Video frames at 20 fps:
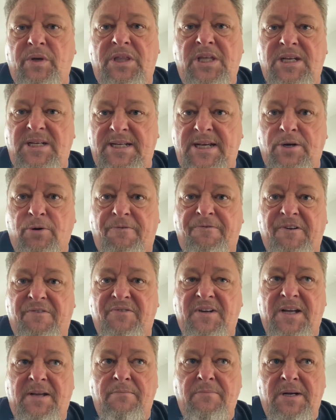10 or
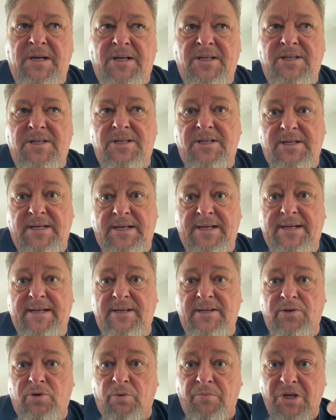15 minutes,
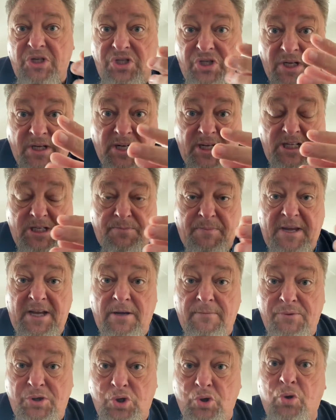almost certainly it's being
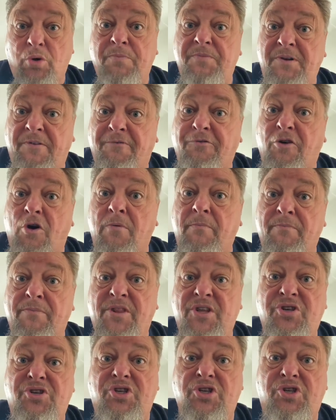absorbed from
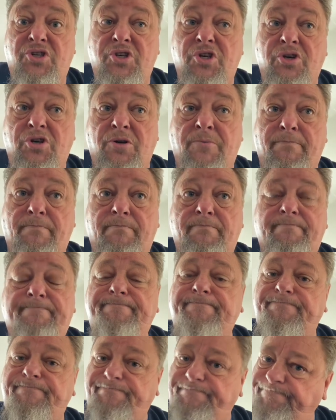the jejunum.
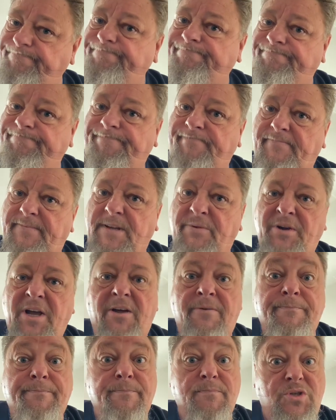There we
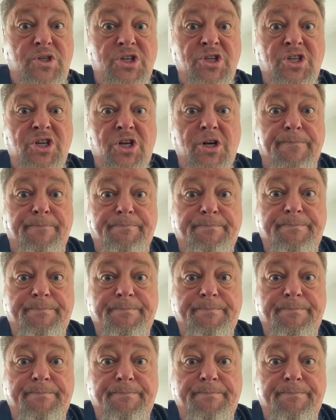go, jejunum.